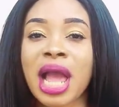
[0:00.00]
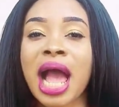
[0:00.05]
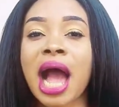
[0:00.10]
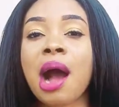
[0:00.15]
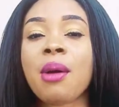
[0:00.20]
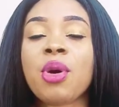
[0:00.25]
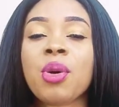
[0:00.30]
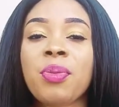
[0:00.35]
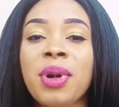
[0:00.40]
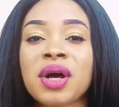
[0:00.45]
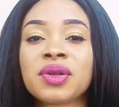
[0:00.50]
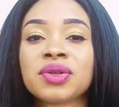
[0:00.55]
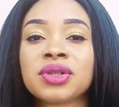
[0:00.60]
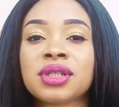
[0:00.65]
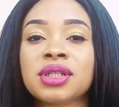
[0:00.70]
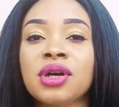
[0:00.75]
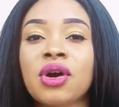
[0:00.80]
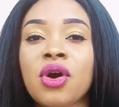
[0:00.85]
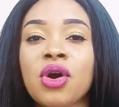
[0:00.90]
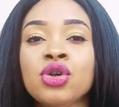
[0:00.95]
I'm about to
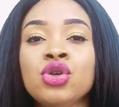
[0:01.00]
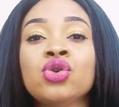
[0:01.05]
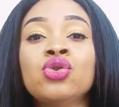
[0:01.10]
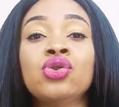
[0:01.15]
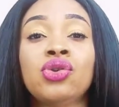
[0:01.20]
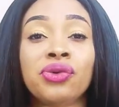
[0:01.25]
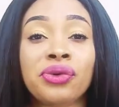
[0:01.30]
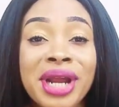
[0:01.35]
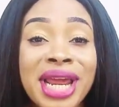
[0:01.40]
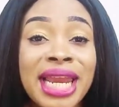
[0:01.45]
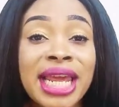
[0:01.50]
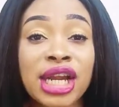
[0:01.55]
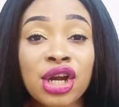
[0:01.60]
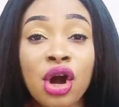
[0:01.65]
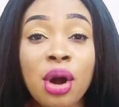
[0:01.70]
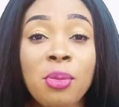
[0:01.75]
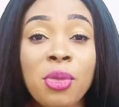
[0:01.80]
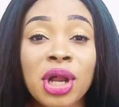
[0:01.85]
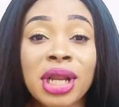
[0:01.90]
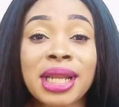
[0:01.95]
tell you really
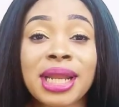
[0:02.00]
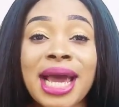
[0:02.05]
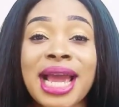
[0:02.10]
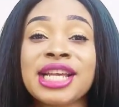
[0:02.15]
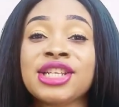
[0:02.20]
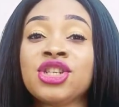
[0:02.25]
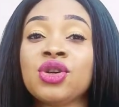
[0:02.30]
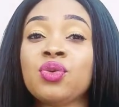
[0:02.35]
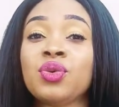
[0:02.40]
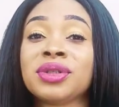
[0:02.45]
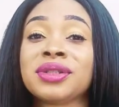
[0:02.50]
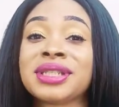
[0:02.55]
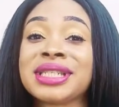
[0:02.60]
common lies you would